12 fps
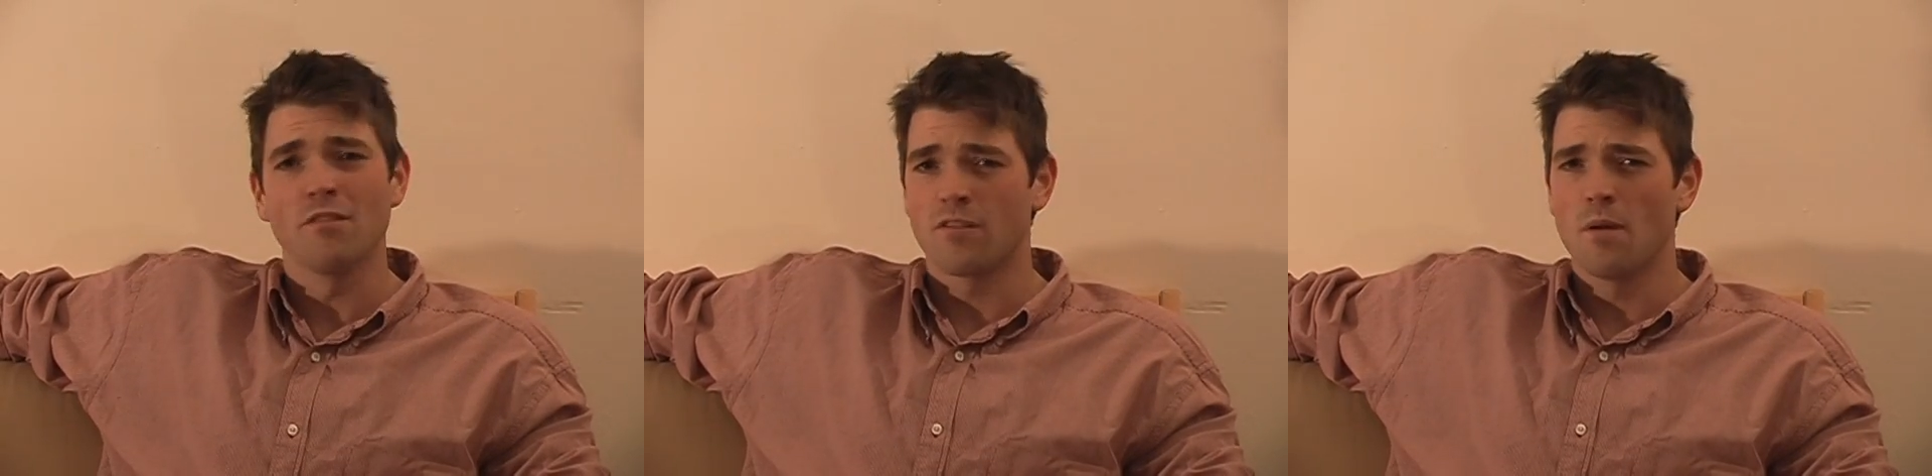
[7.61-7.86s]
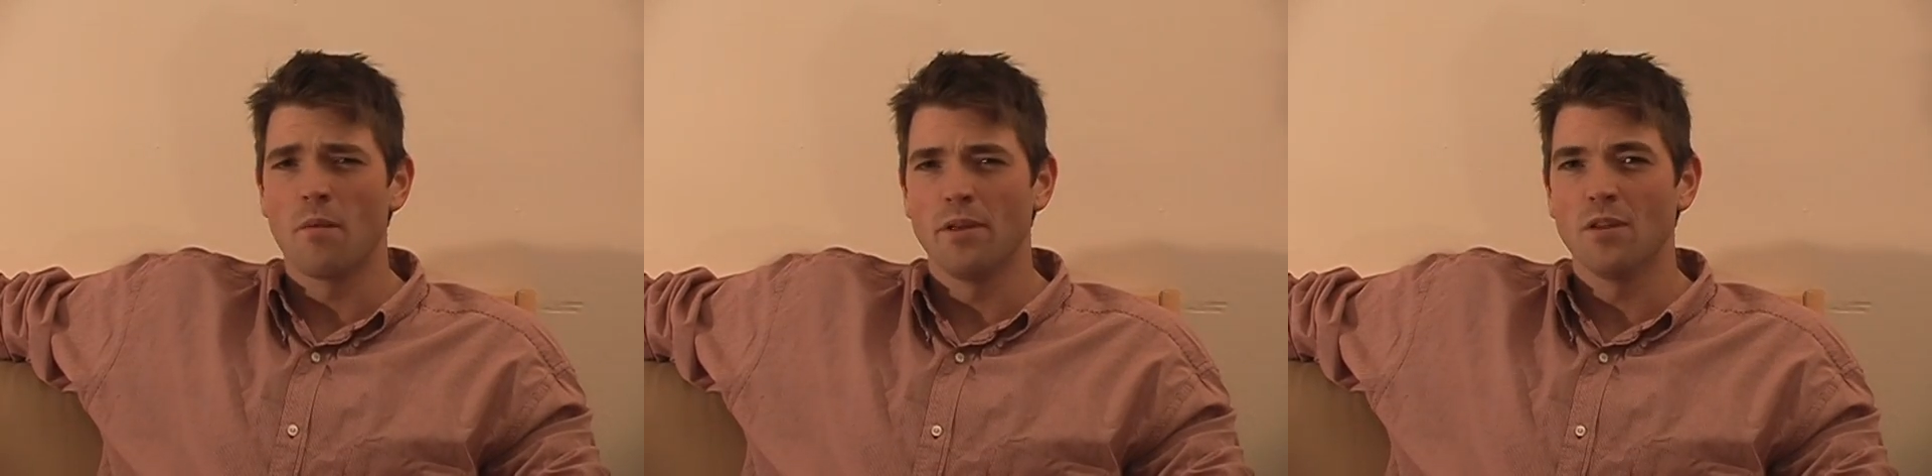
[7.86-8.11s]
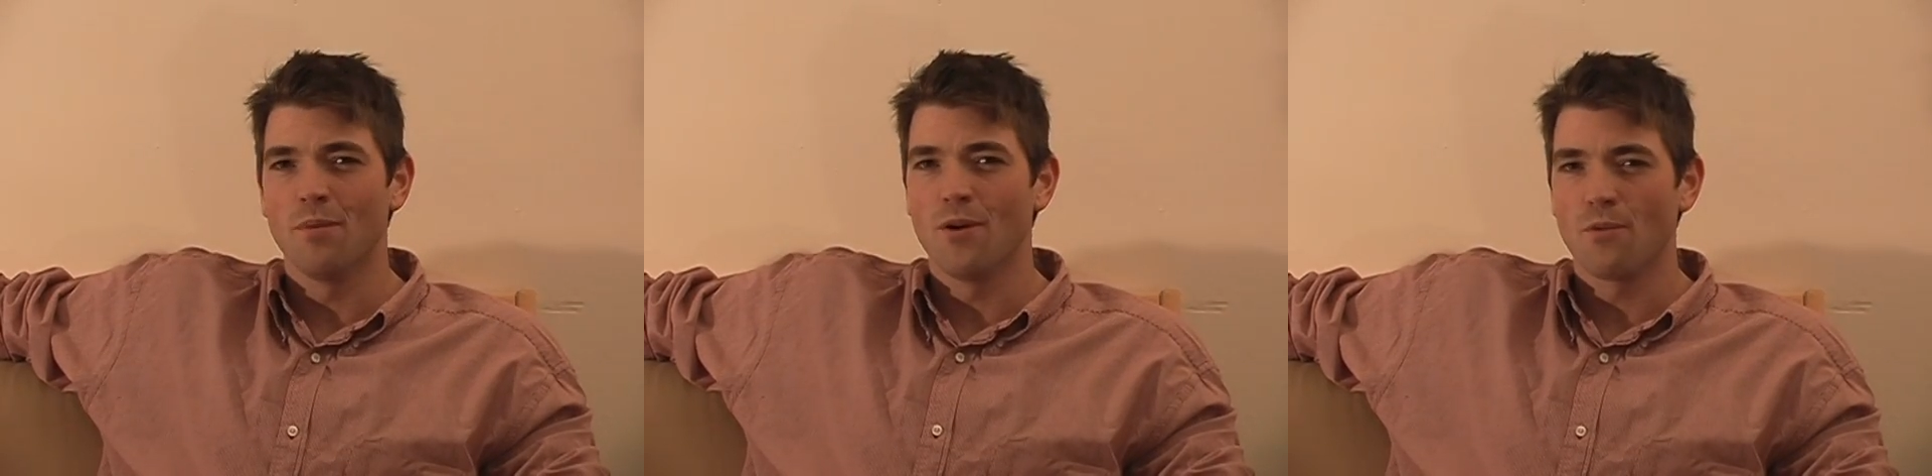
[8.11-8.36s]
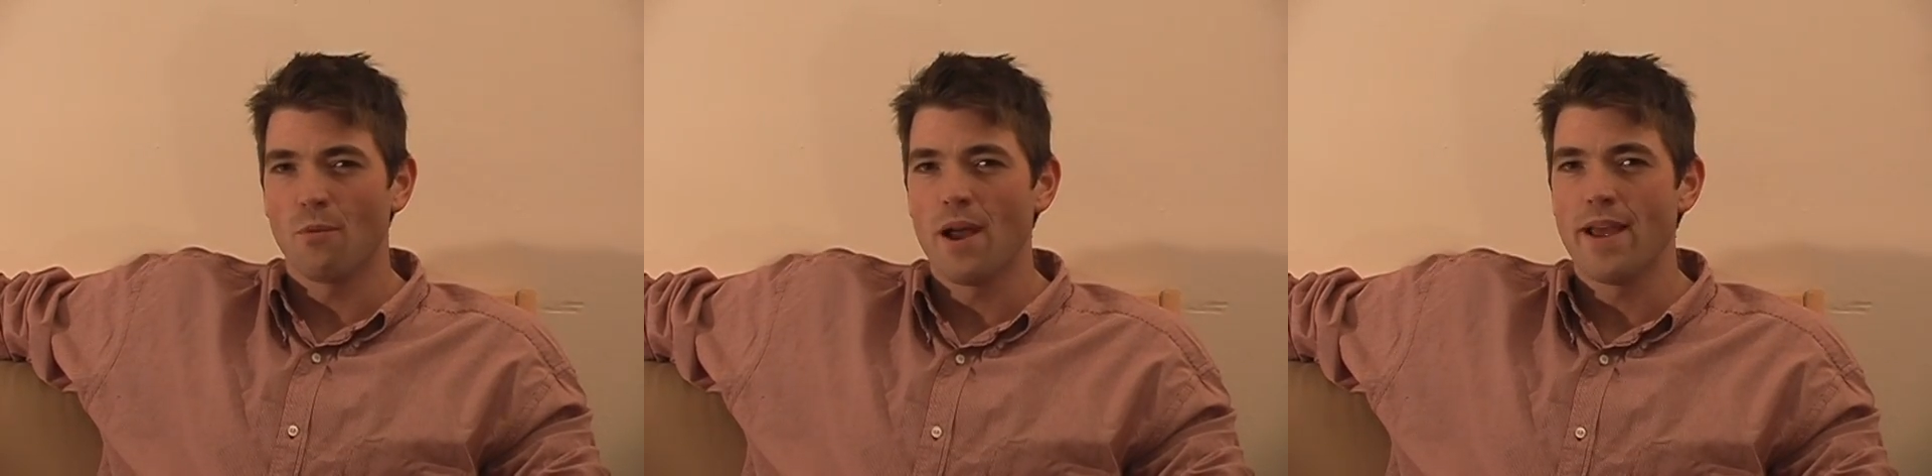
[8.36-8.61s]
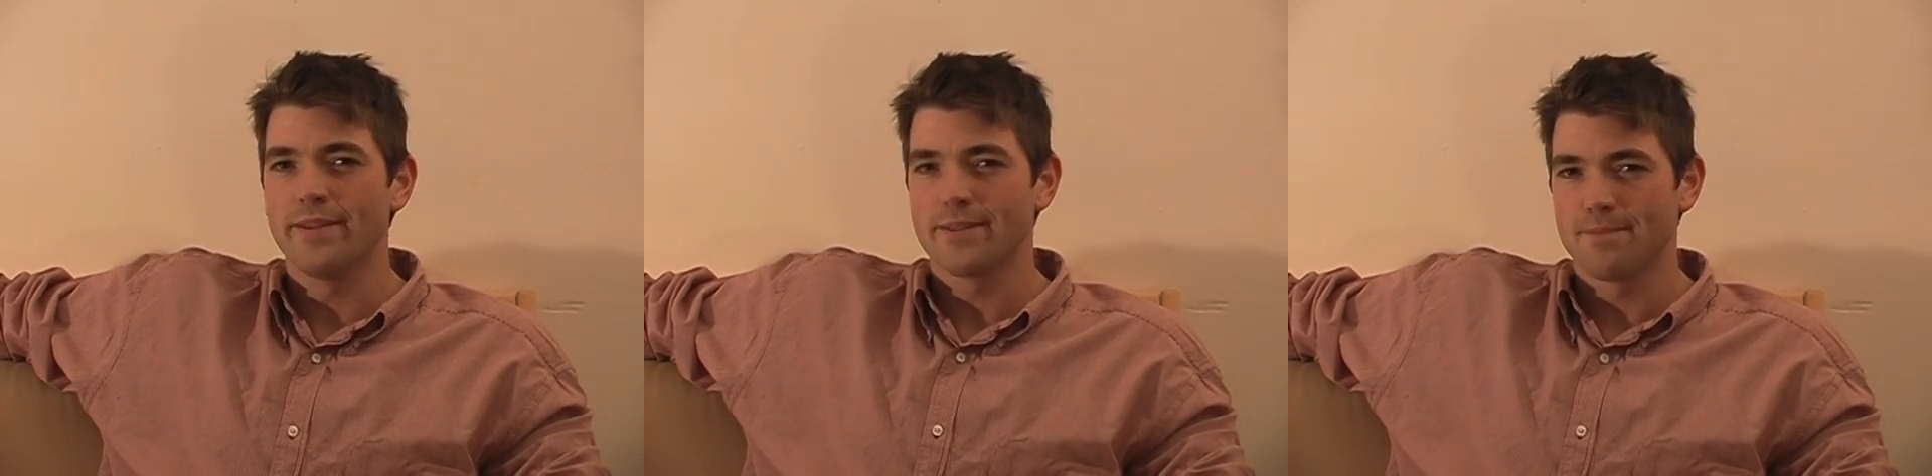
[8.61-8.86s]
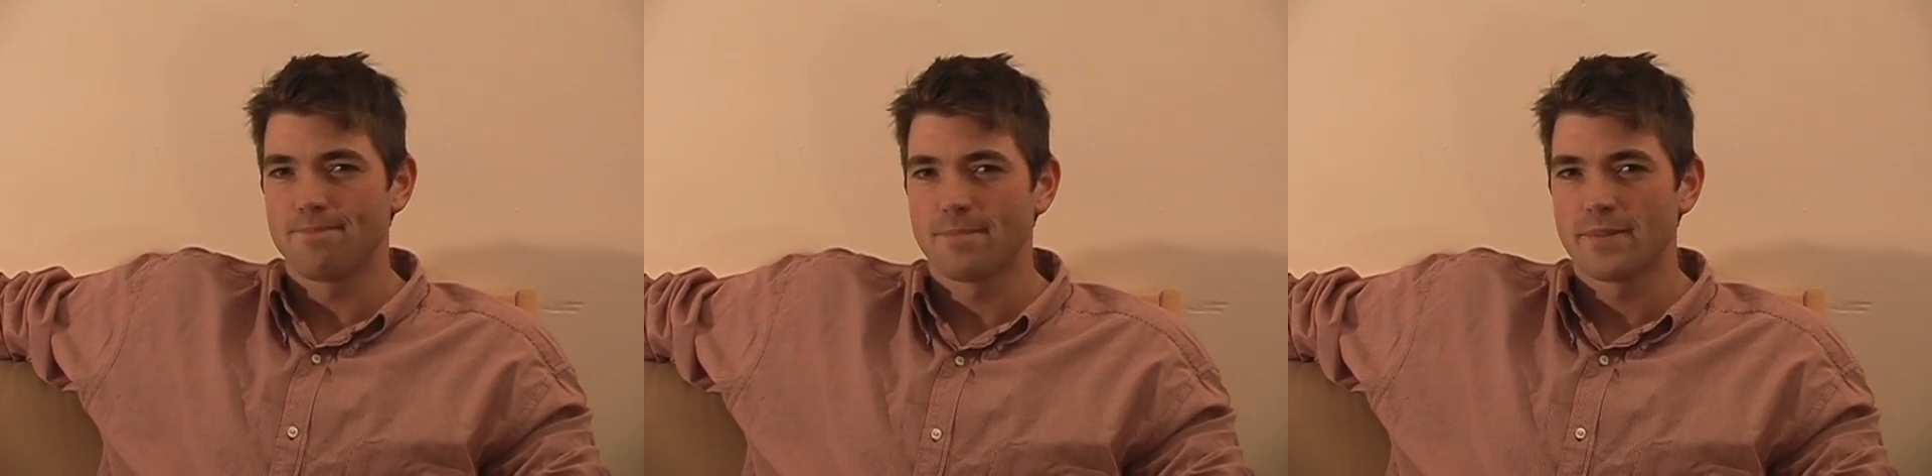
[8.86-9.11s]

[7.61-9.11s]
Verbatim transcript: from Uphill Both Ways.